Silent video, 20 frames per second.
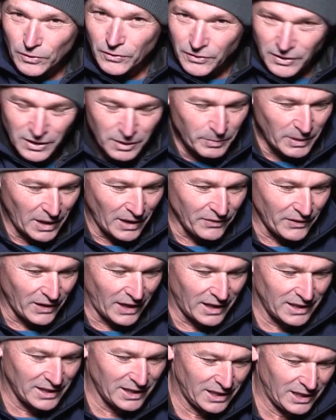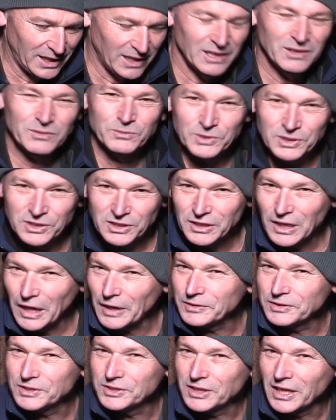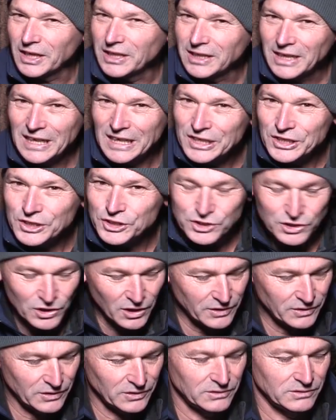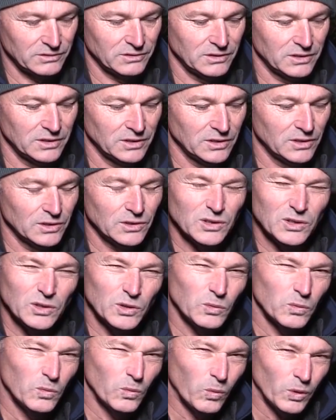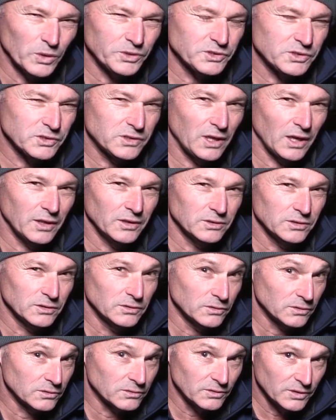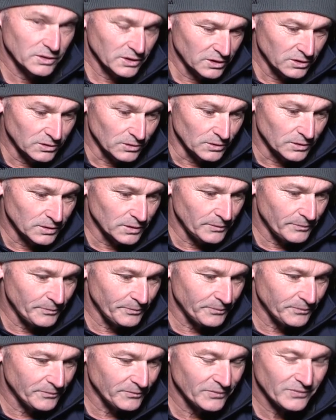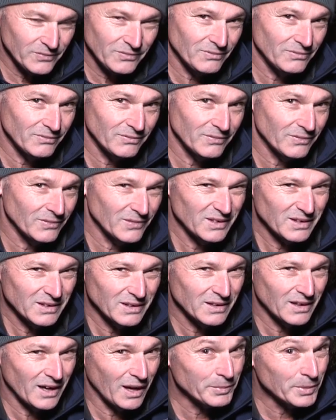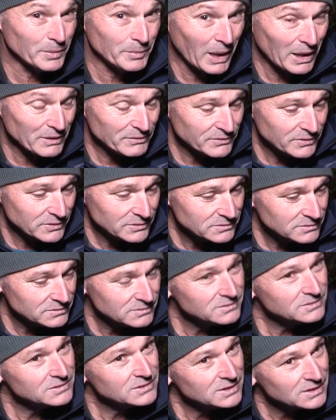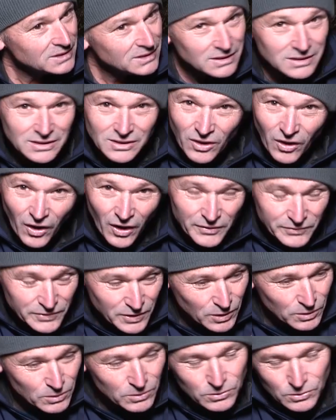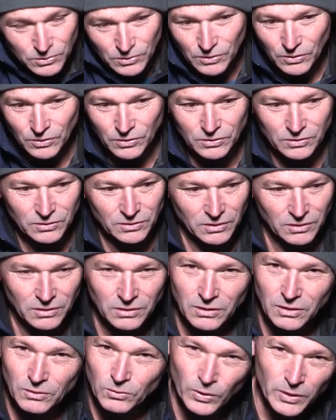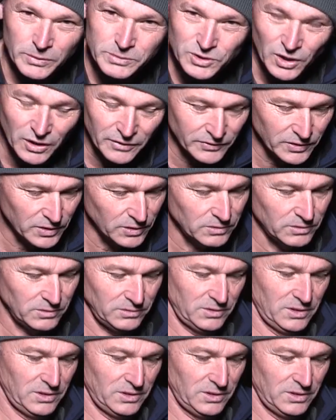Think about that when you're going to take any shot. What's going to look really good? Up above, eye view, or worm's eye view?